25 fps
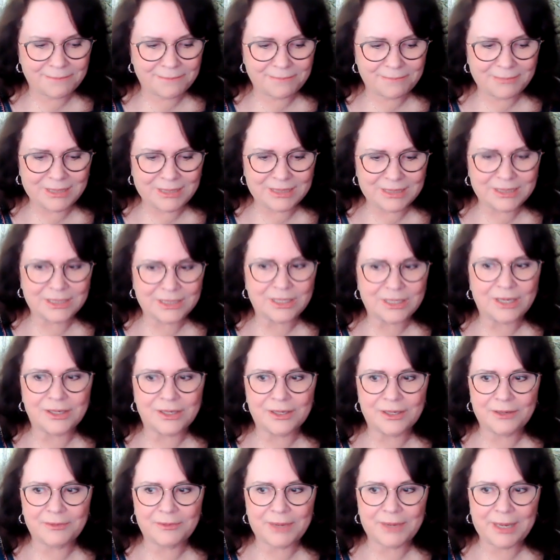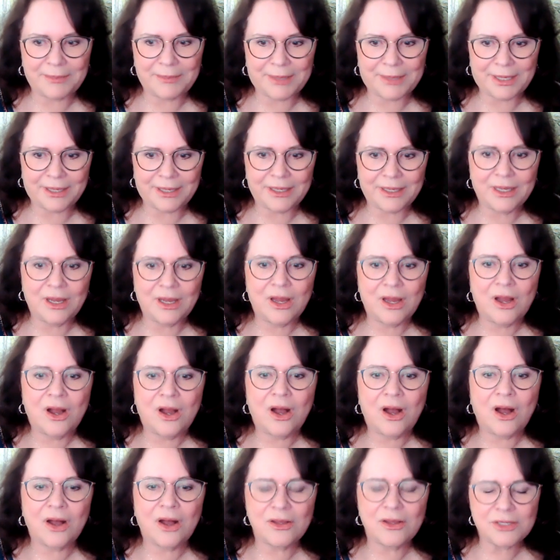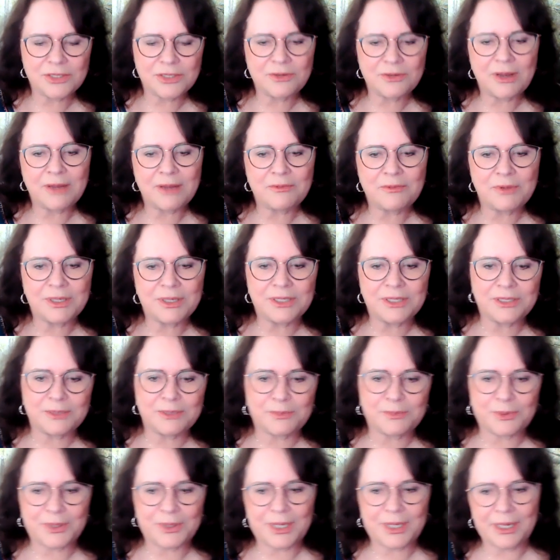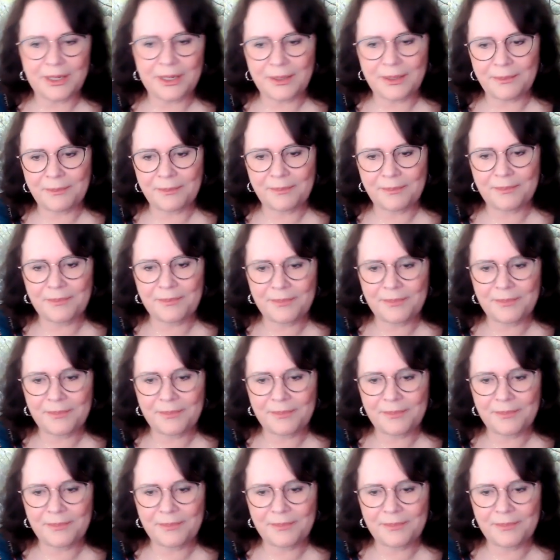in Saudi Arabia. Also, I wanted to bring up